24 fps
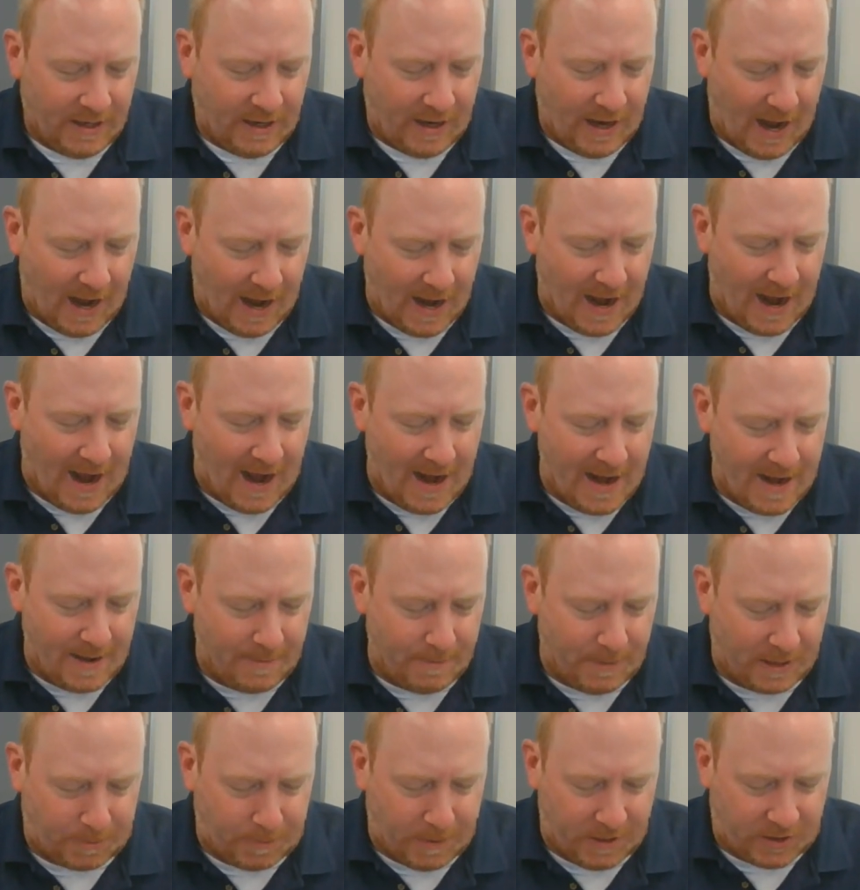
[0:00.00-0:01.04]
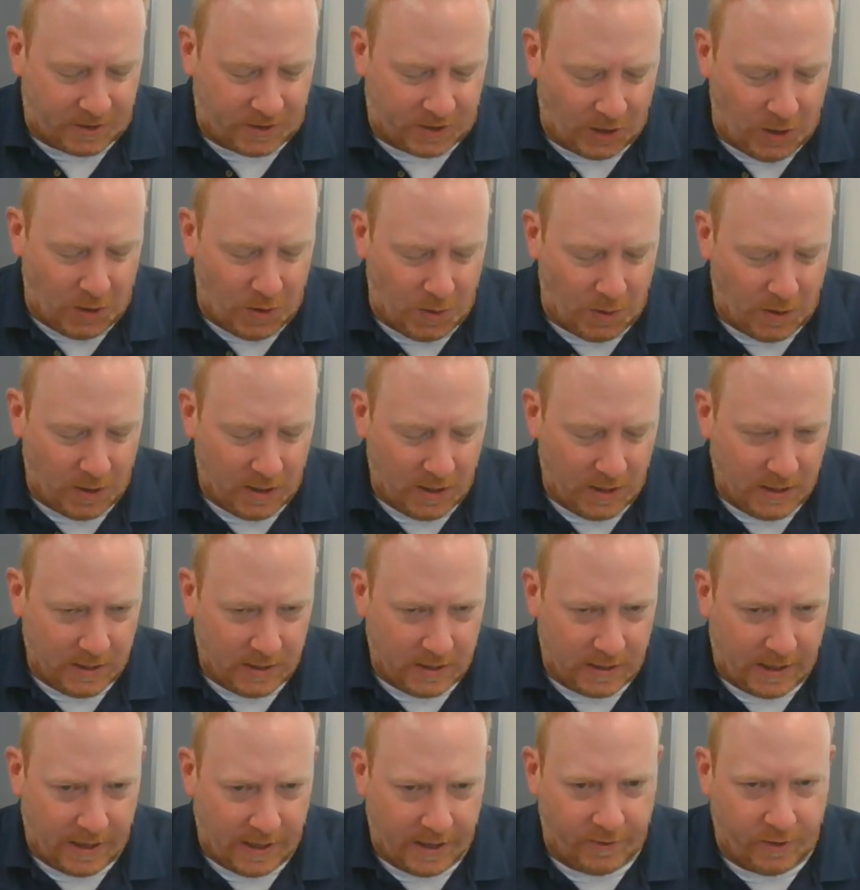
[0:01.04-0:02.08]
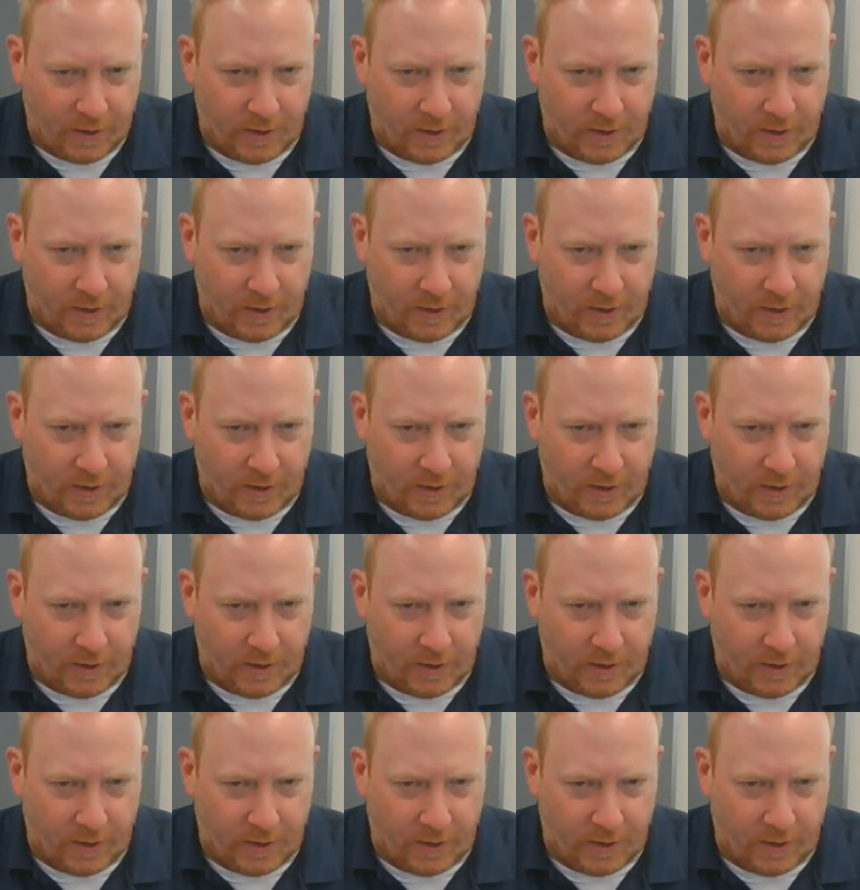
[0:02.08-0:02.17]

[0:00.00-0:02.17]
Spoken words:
Aye, it must be so. I've